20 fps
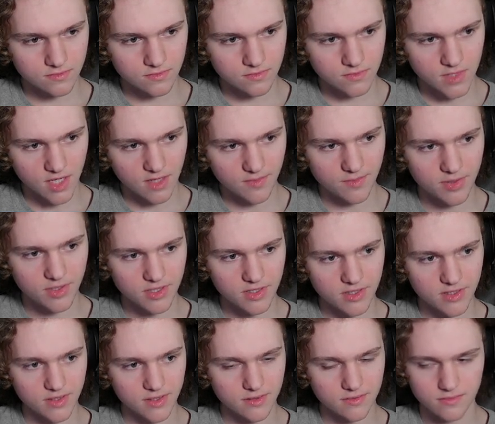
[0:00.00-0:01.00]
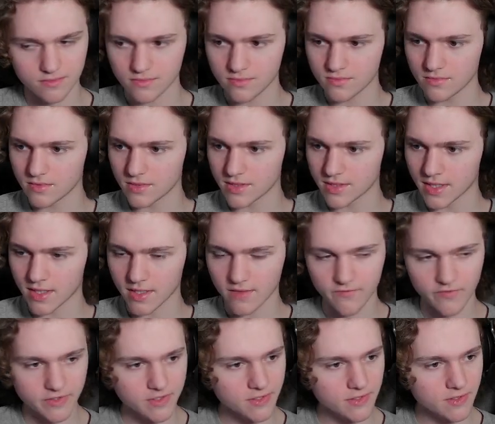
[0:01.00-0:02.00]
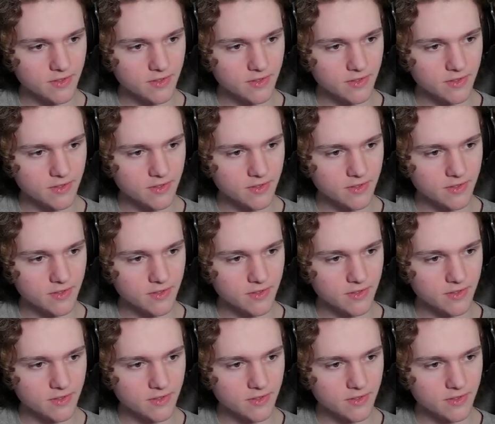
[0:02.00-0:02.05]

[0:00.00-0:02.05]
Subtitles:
I'll put it in canvas.